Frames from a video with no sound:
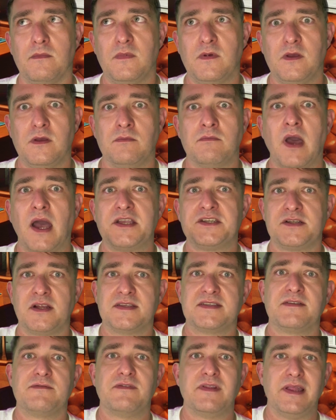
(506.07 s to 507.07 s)

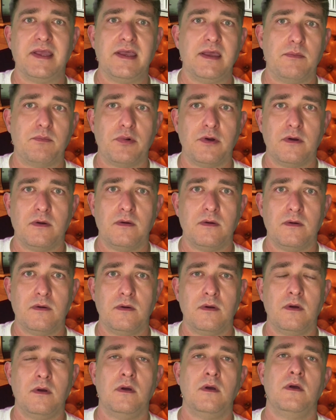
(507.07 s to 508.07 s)
imaginative leap
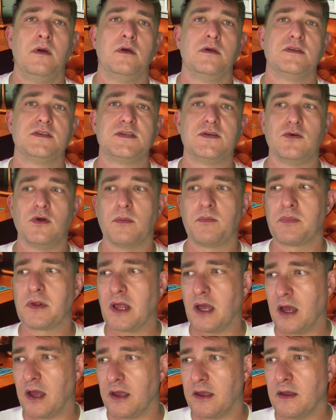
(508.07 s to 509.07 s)
to
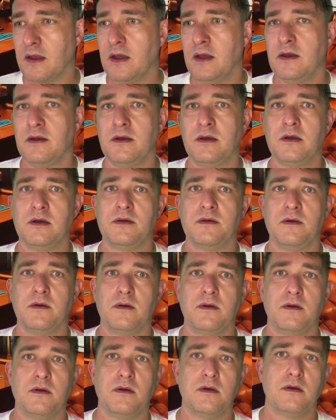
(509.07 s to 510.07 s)
apply
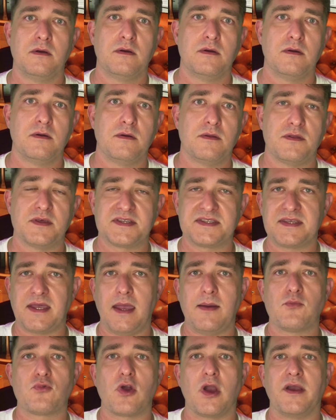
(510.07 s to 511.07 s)
the
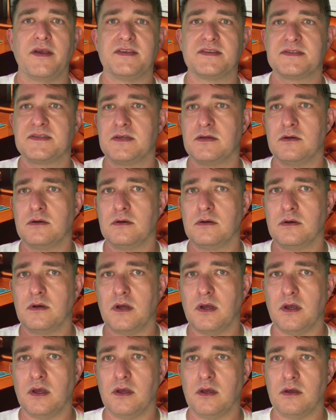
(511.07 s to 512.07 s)
same rights to
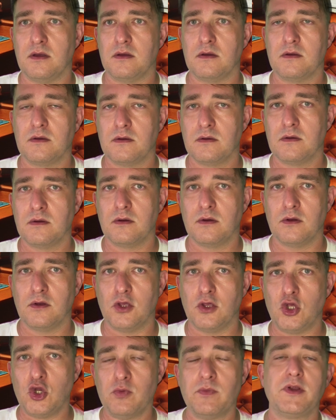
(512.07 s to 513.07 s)
a
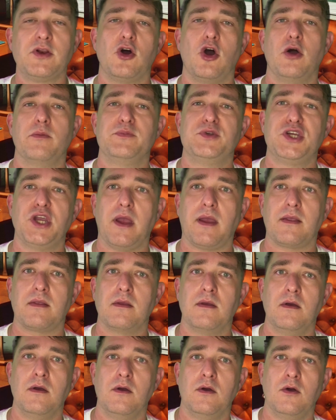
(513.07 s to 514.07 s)
human object
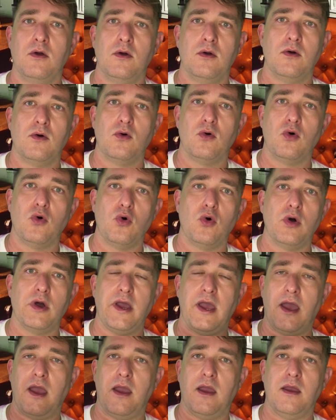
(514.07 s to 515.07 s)
or
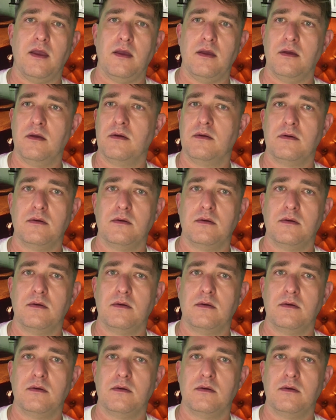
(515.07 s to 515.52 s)
a